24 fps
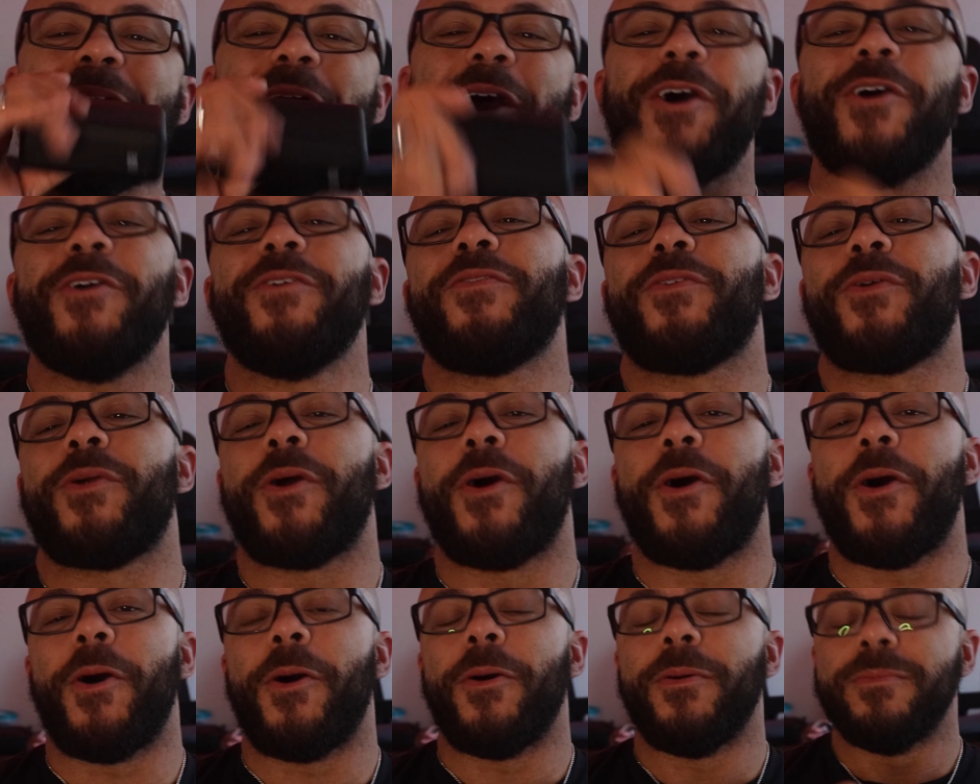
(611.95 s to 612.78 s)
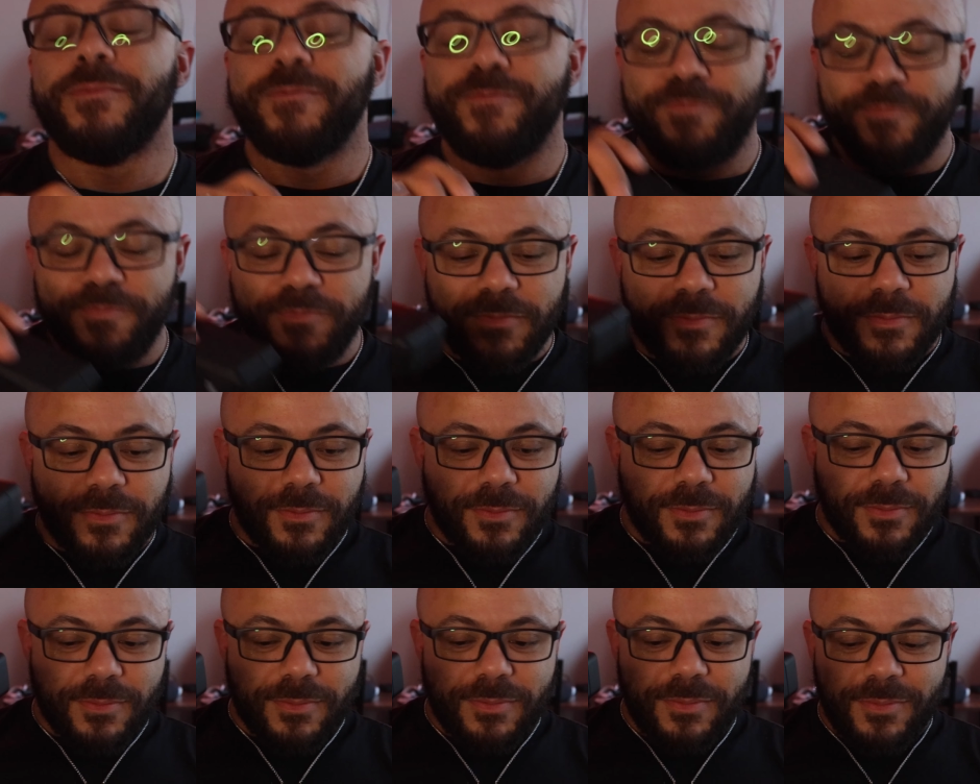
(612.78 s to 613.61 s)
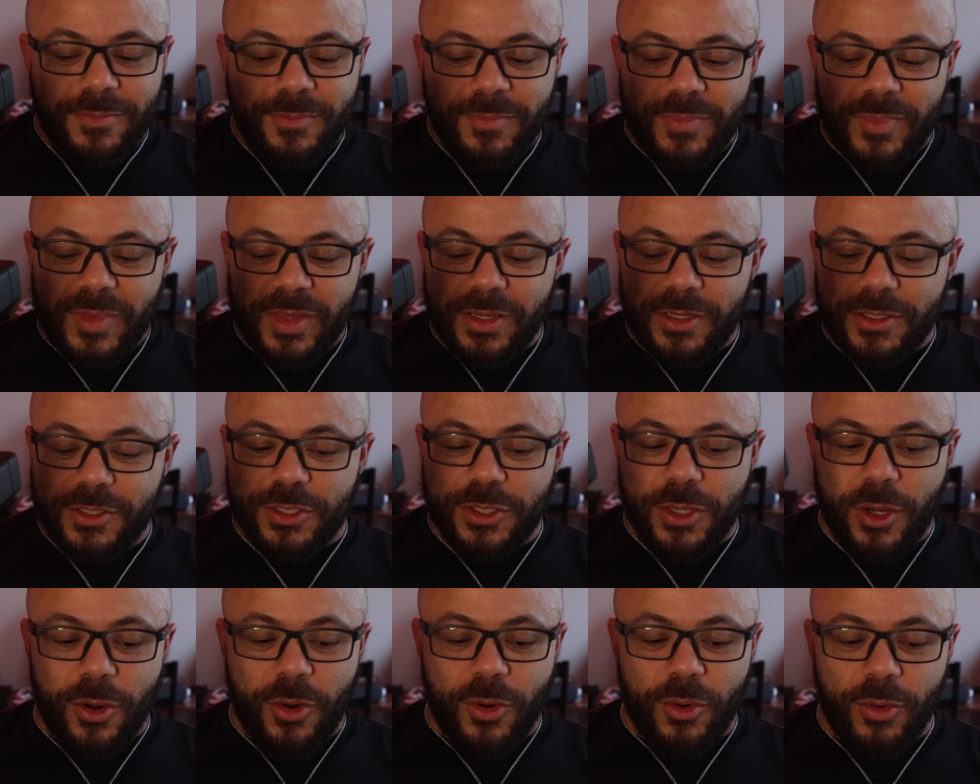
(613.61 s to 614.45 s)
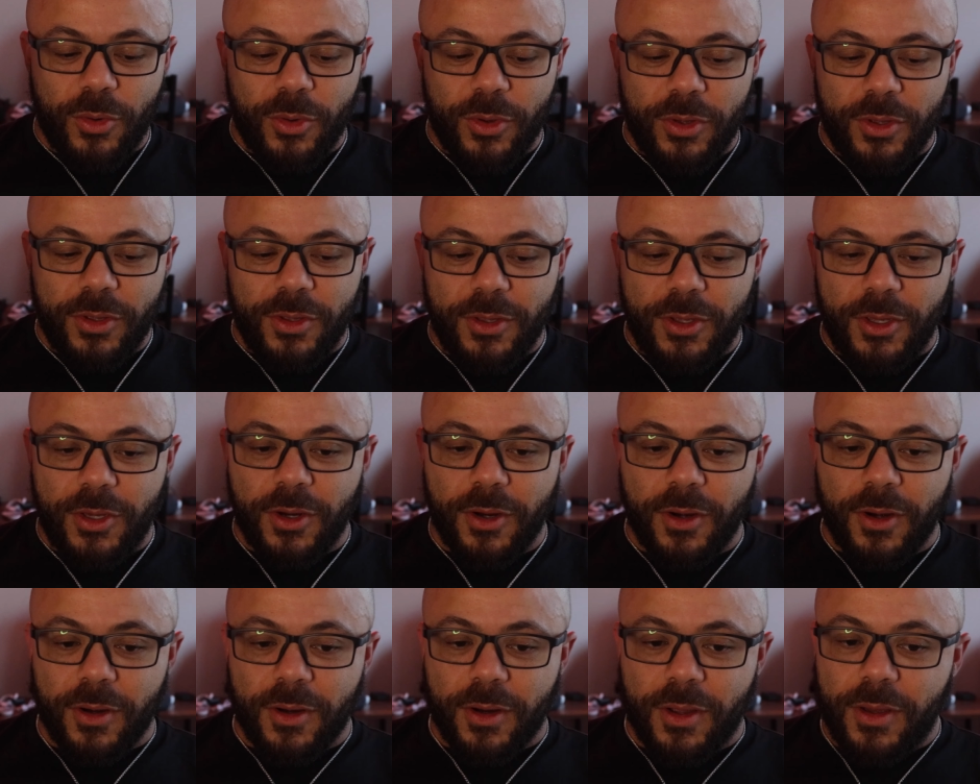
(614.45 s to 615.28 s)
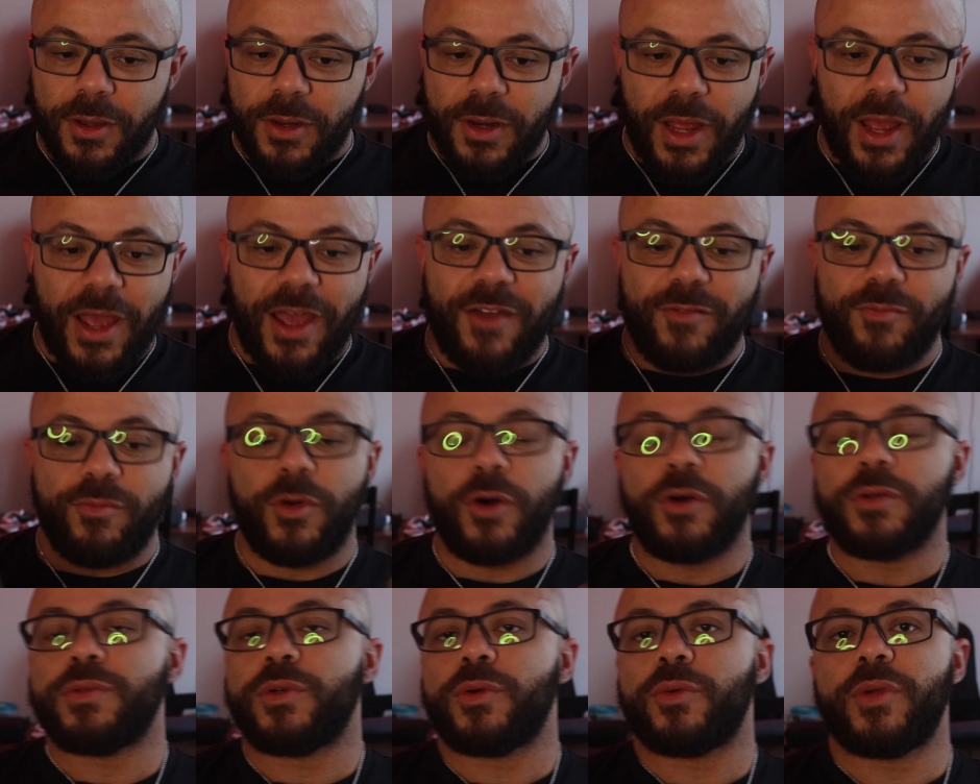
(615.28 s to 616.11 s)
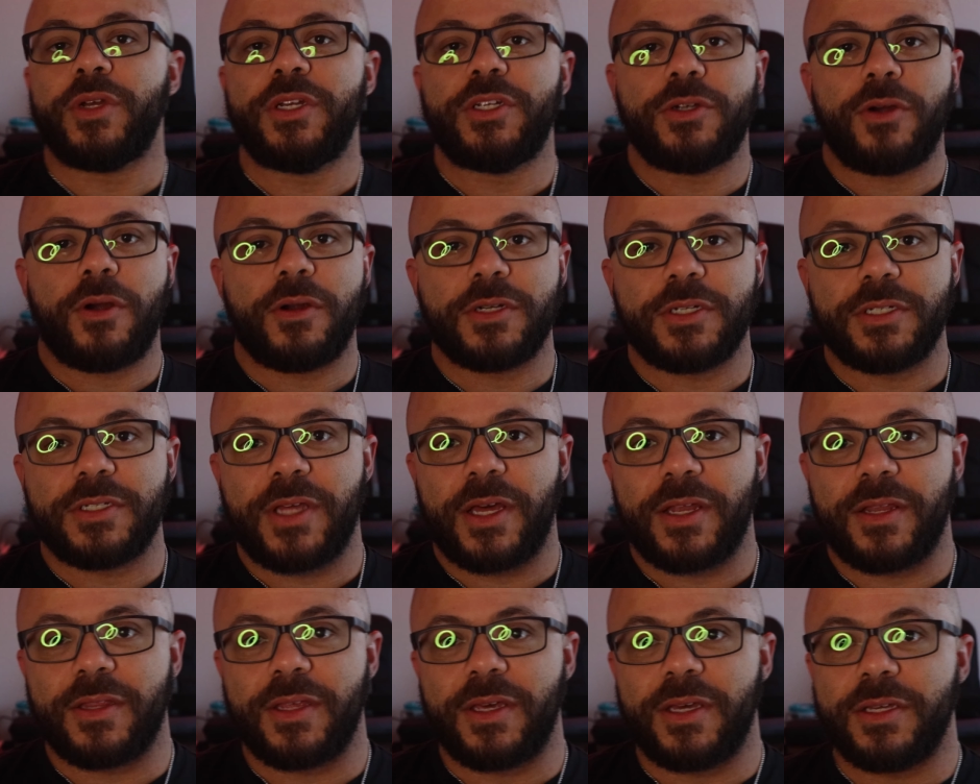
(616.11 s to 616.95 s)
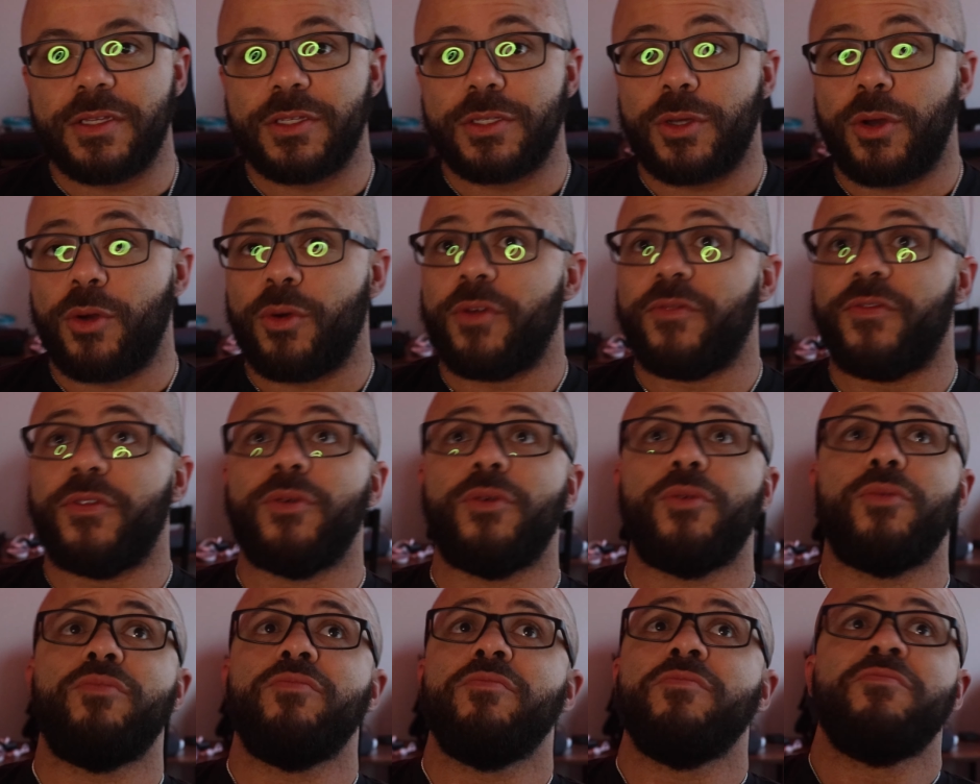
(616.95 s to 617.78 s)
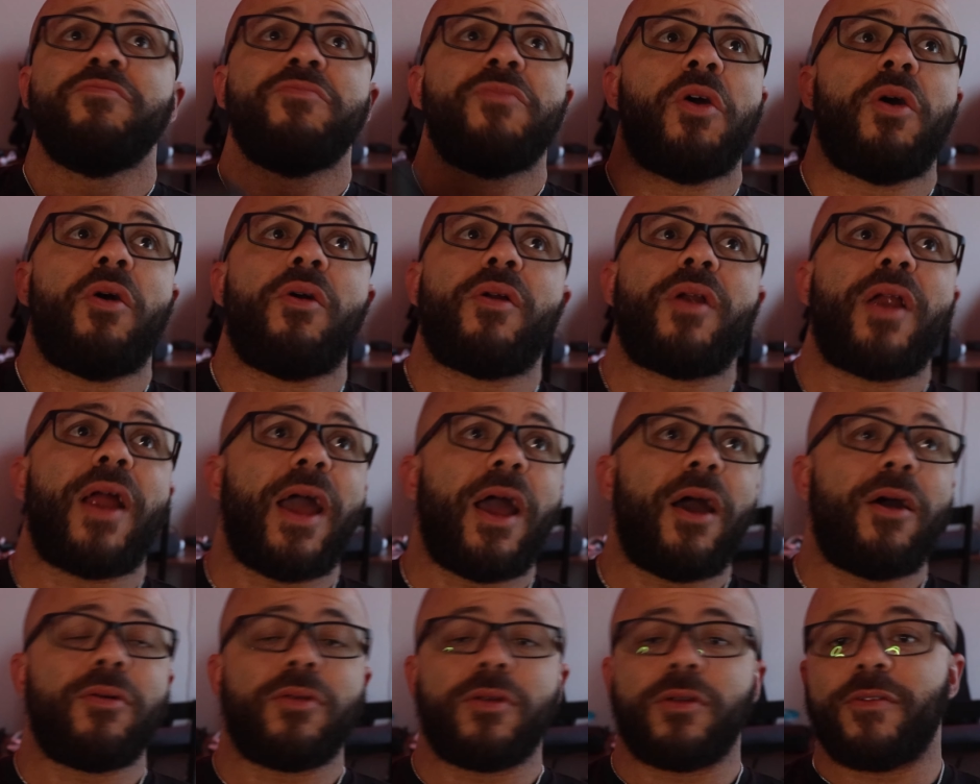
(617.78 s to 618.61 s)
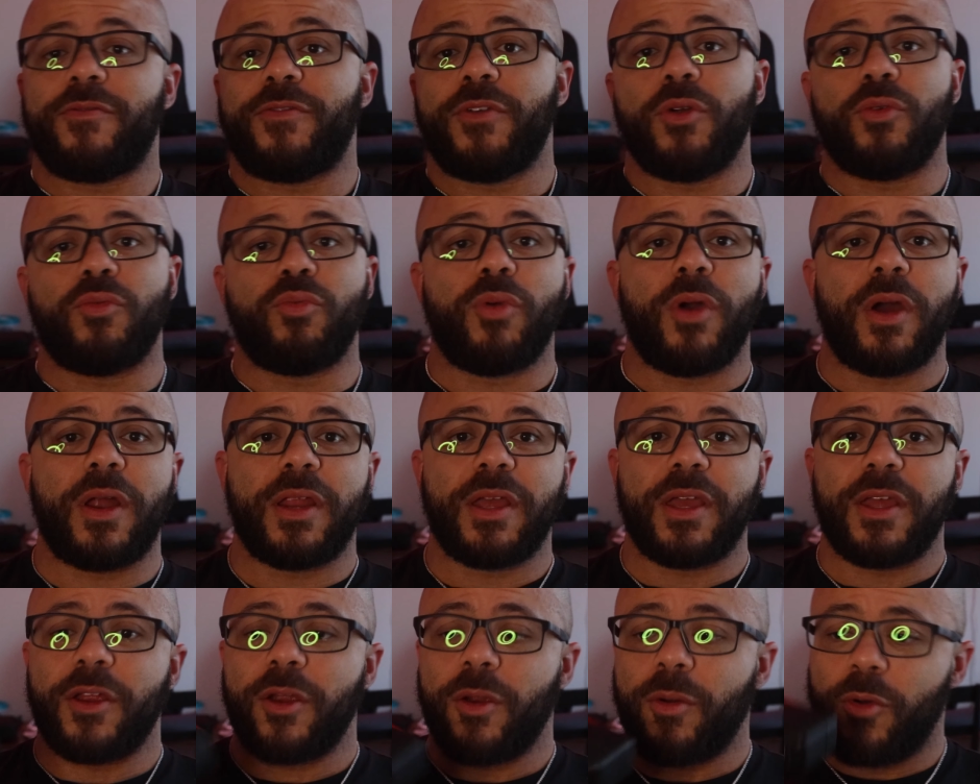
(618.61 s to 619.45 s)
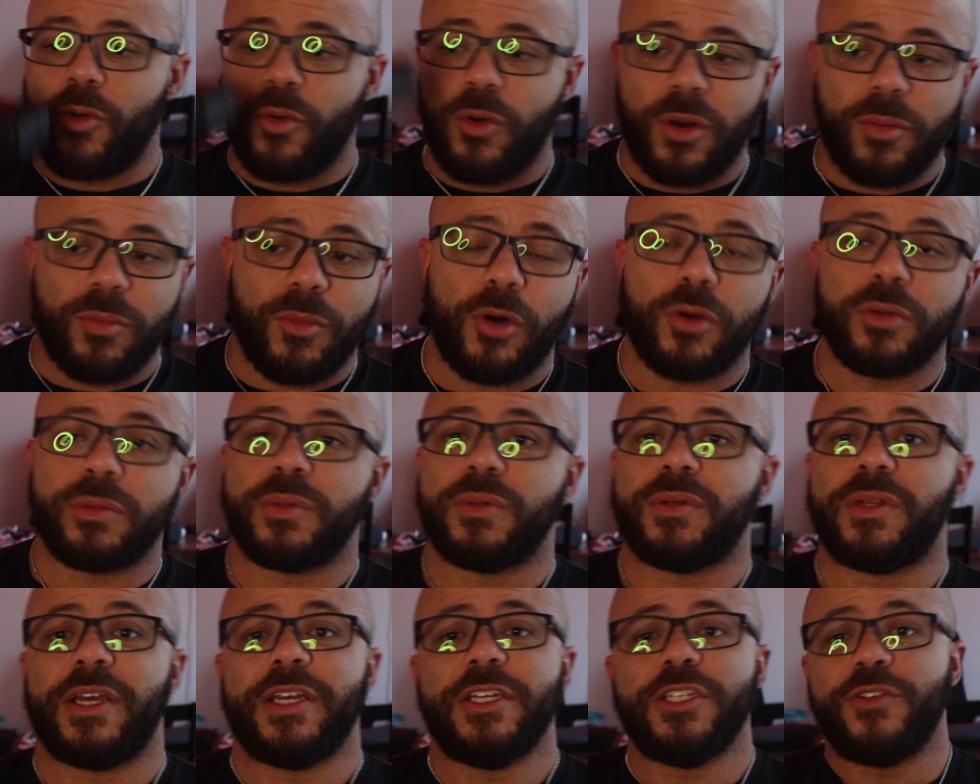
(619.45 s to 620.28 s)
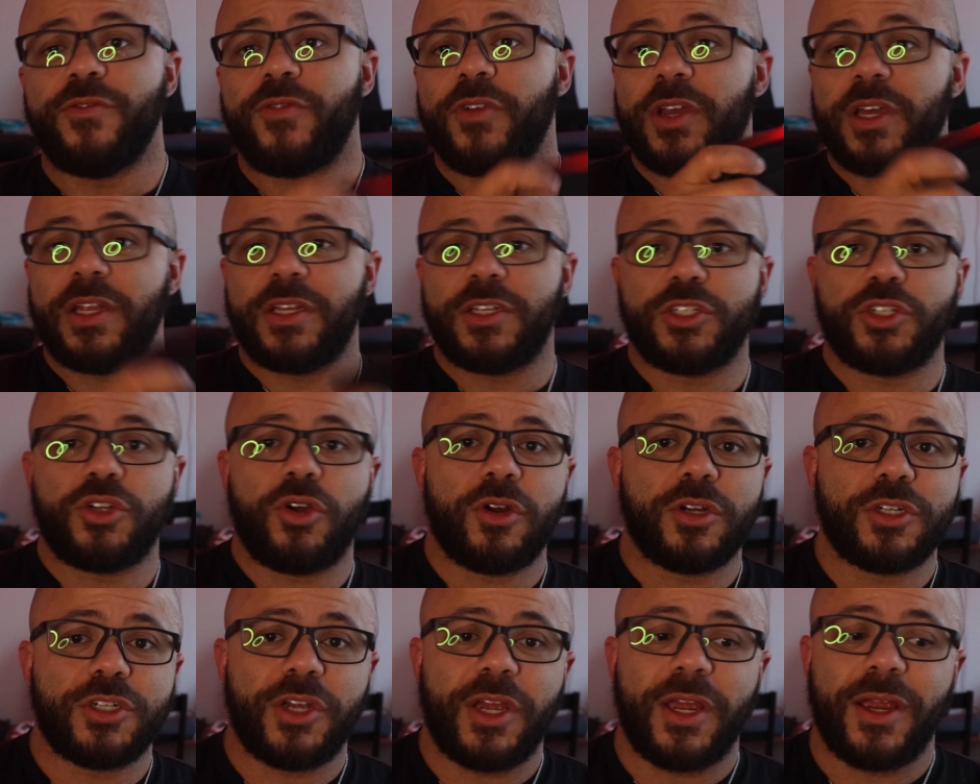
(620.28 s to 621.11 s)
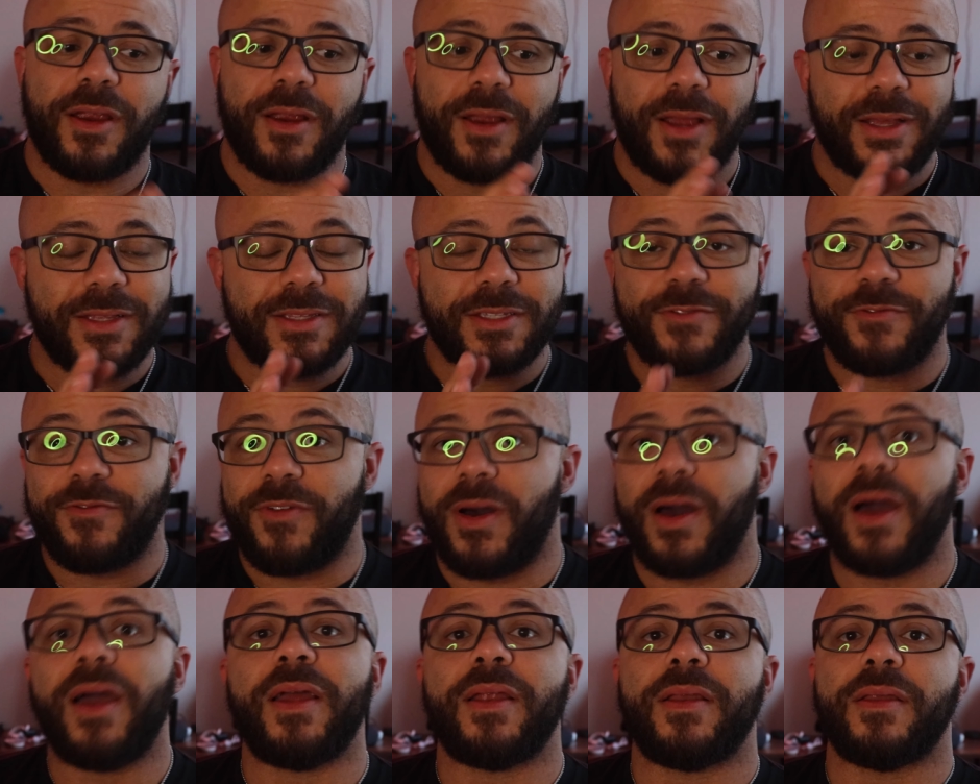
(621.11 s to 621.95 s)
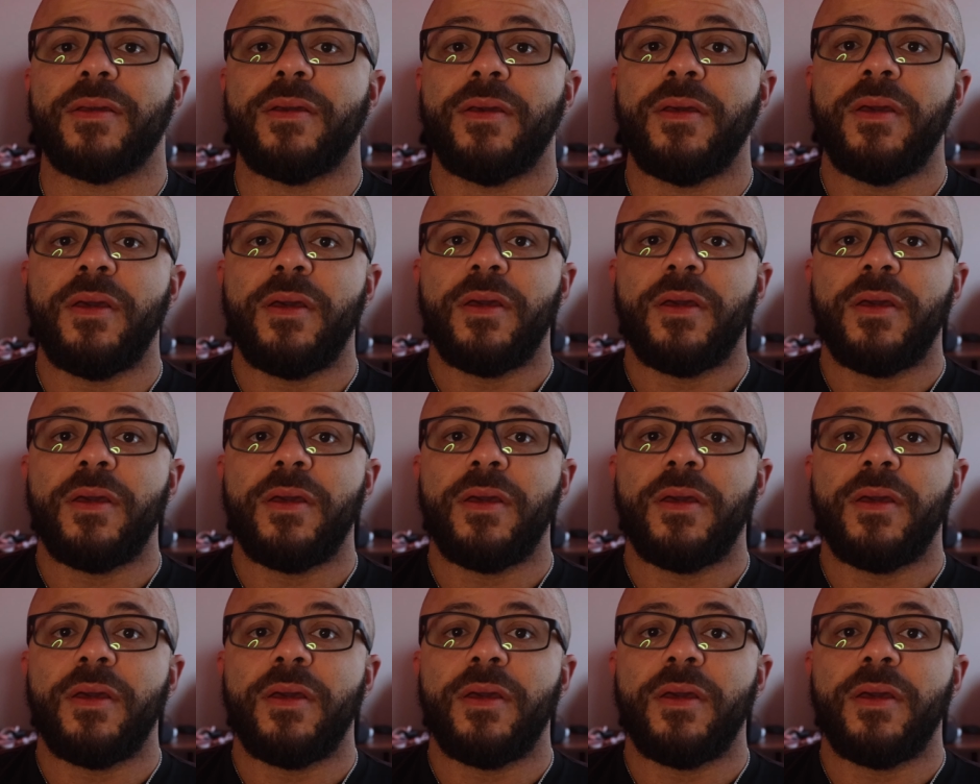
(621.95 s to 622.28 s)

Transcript: overall. So you're gonna have multiple recharges out of these. So if you are out or if you're running and you're going multiple days, you forget to charge your gear, it's fine.